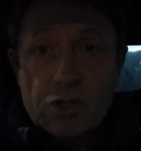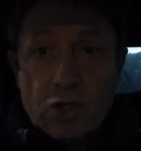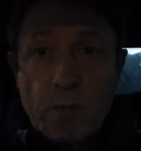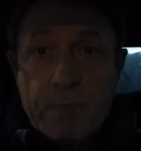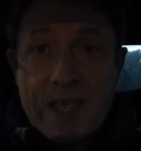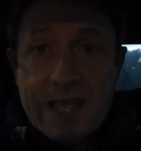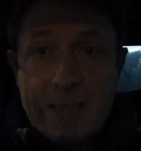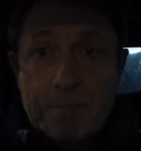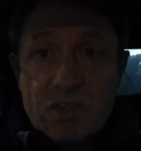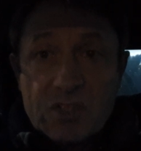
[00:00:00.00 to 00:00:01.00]
stop
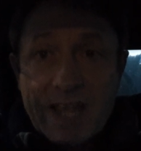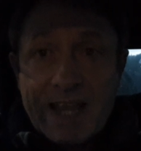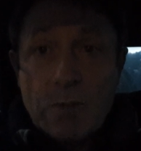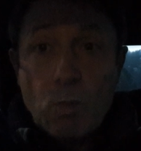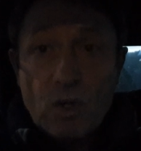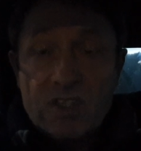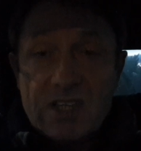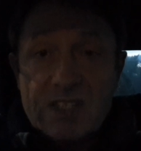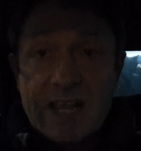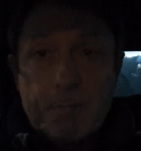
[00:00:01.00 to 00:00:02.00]
him saying what
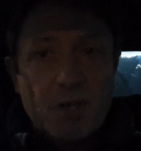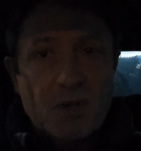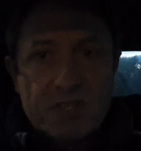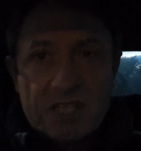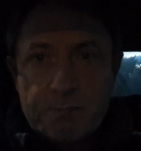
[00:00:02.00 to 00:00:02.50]
he's saying because he's